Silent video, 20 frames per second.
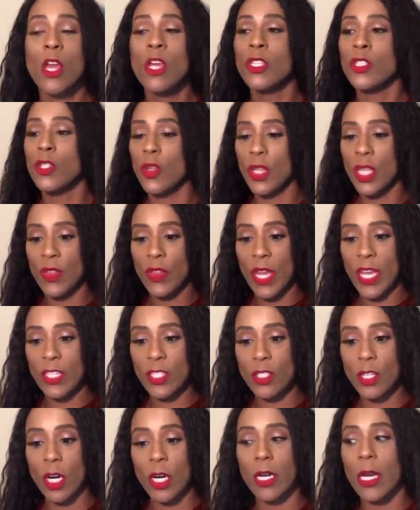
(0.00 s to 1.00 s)
So then they
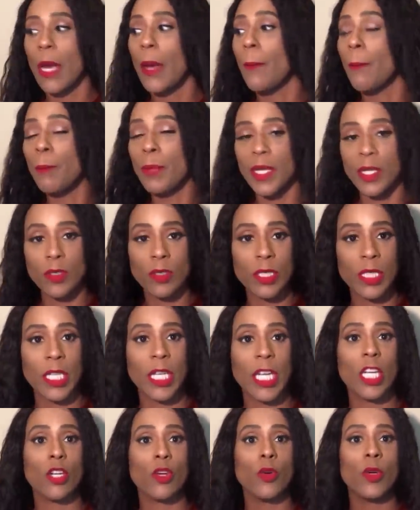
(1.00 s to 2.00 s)
start building
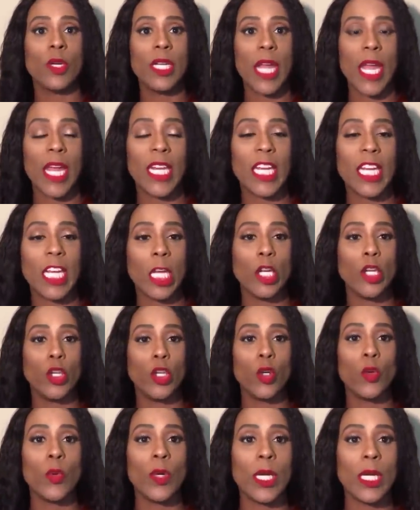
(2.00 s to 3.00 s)
and creating and
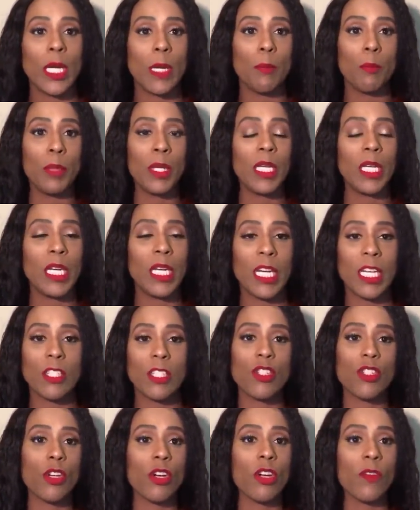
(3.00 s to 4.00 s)
doing and being and
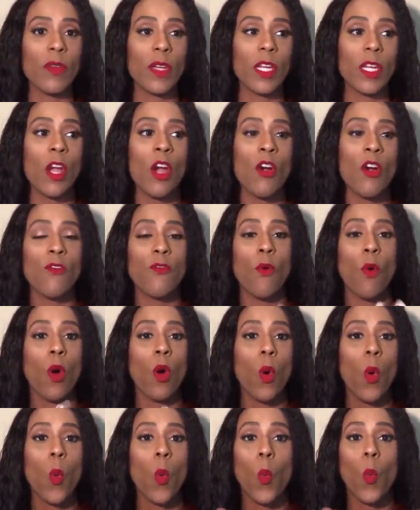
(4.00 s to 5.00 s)
serving
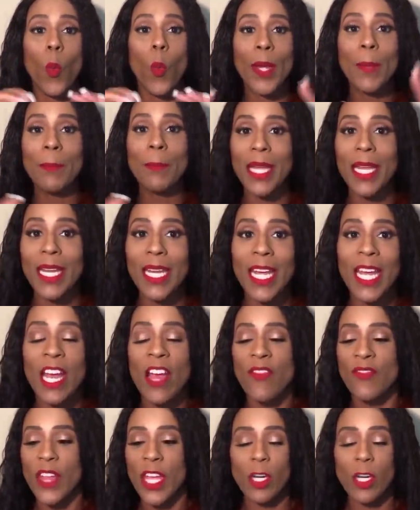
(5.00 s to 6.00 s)
for women.
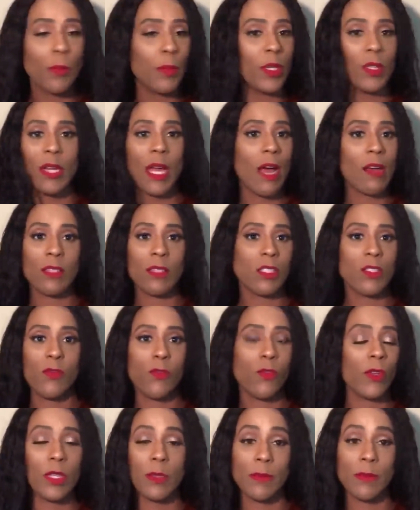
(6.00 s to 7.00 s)
They don't build houses
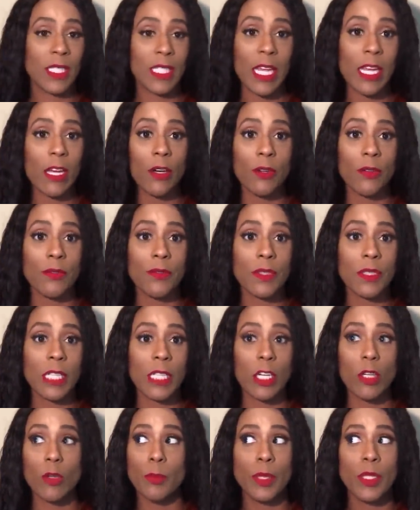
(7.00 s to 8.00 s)
for themselves. They
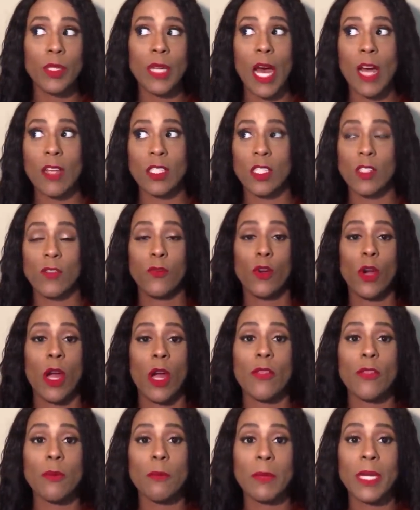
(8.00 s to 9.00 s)
don't build houses for
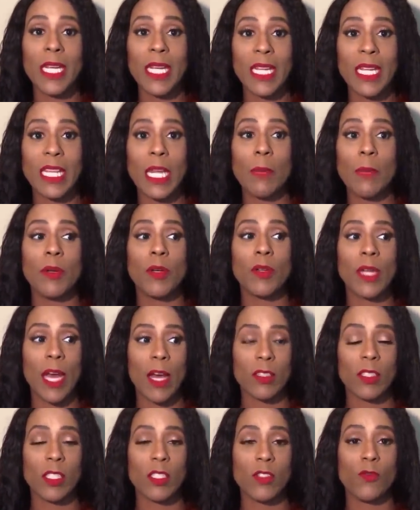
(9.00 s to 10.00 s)
other men. They build
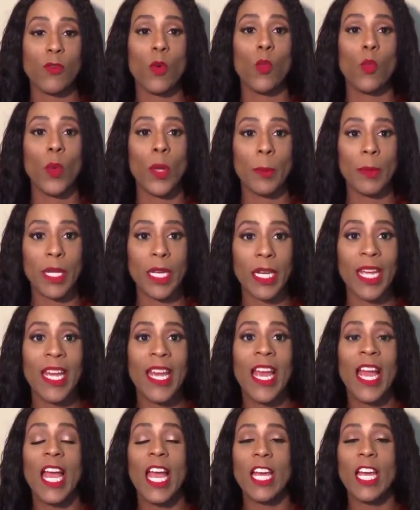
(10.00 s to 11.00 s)
houses for women
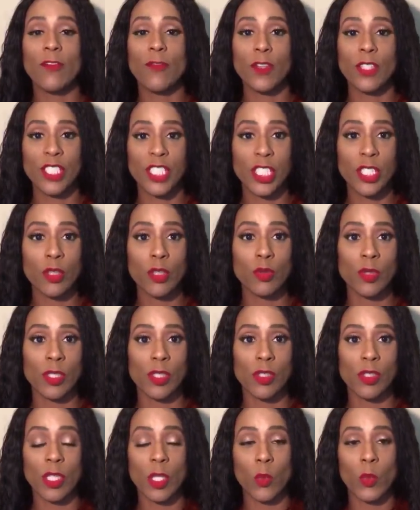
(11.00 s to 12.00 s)
and for children
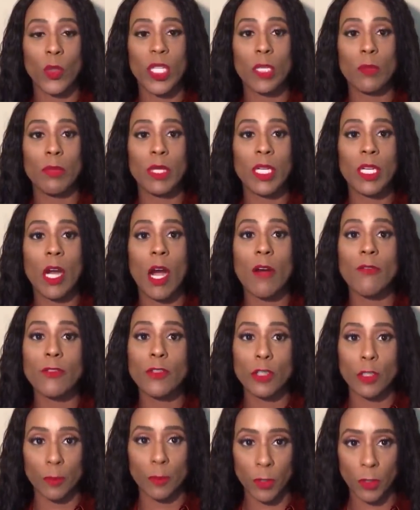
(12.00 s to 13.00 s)
so that we can be
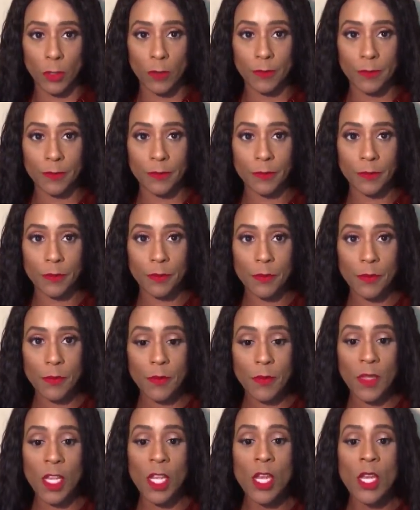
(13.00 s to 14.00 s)
comfortable.
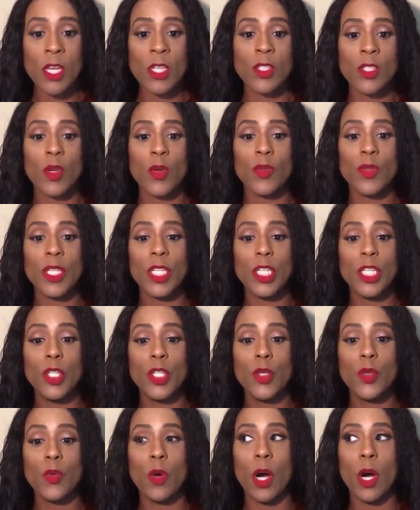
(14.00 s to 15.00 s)
So that
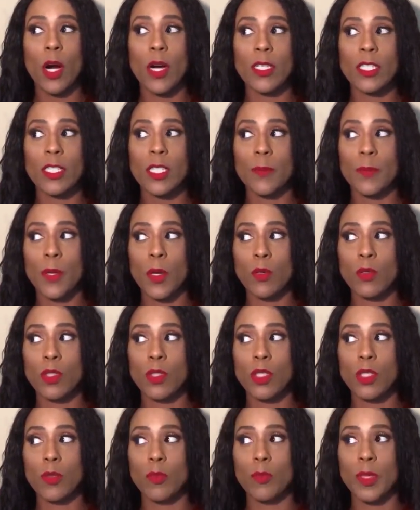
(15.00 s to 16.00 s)
you are supposed
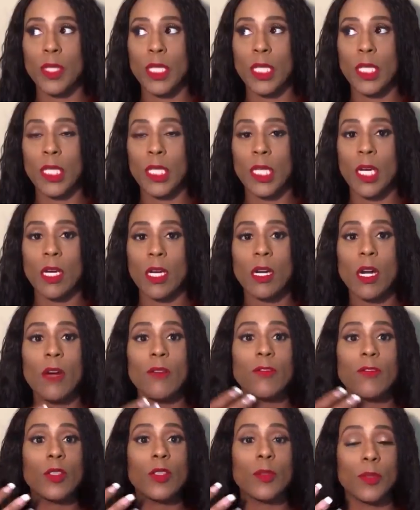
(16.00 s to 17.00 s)
to be
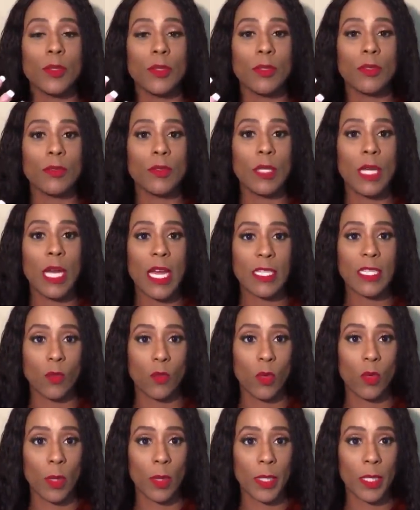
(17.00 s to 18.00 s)
comfortable as a
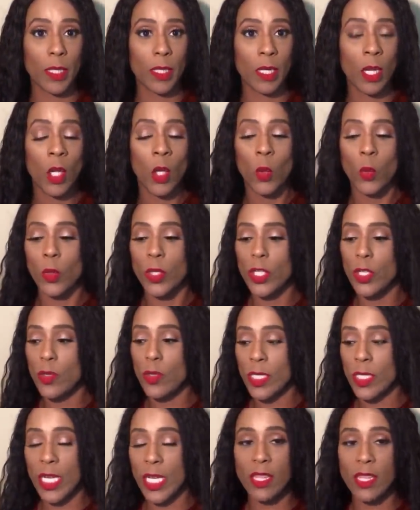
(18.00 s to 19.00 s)
woman. When you
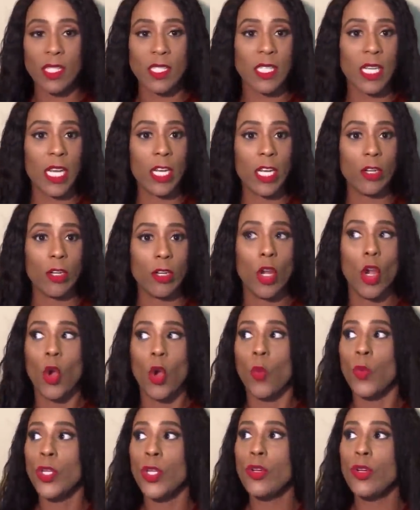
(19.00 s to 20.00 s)
set the standard,
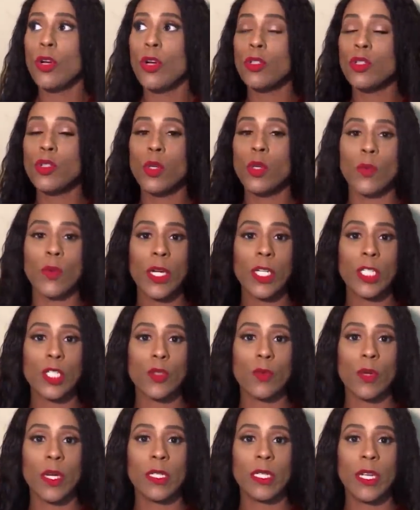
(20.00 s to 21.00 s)
when you go to a
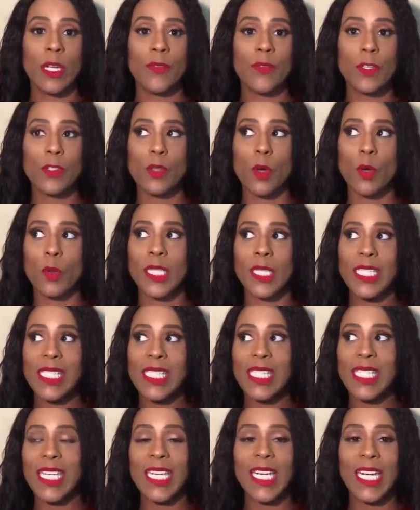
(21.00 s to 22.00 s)
restaurant and there's only
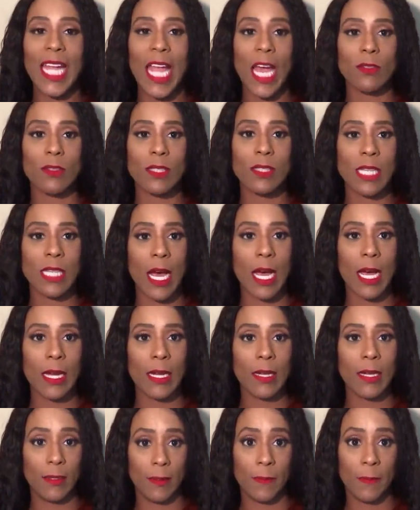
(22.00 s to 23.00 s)
seating outside,
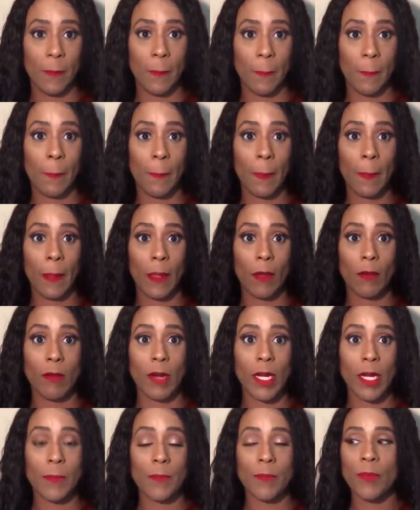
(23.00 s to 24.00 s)

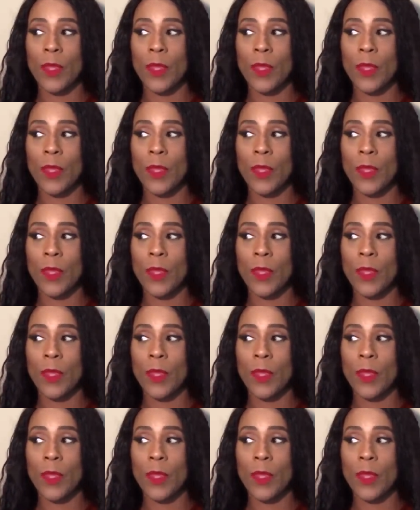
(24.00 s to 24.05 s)
right?